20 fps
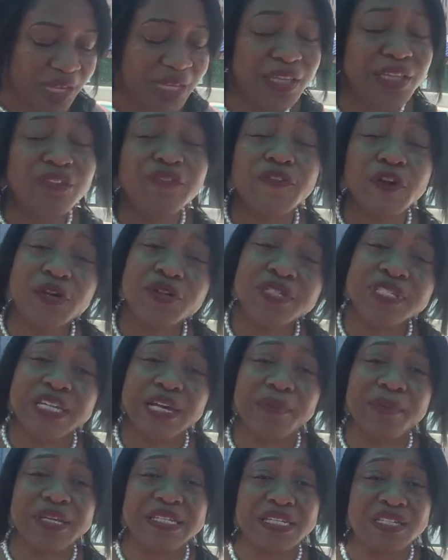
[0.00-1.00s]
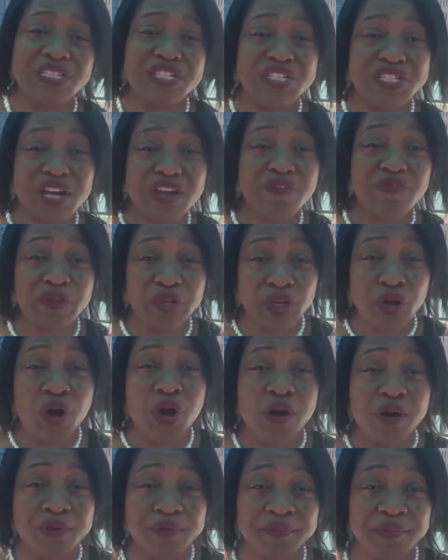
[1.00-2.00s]
And the first step is a discovery
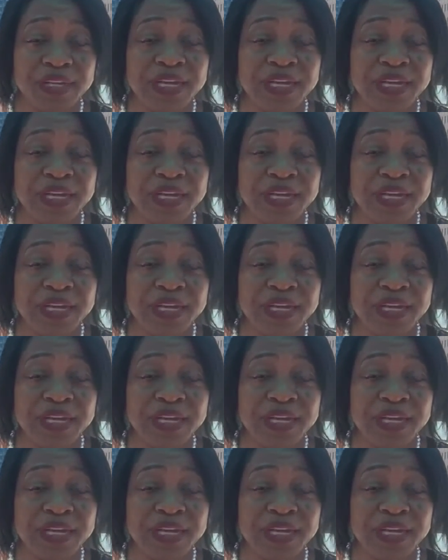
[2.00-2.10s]
call.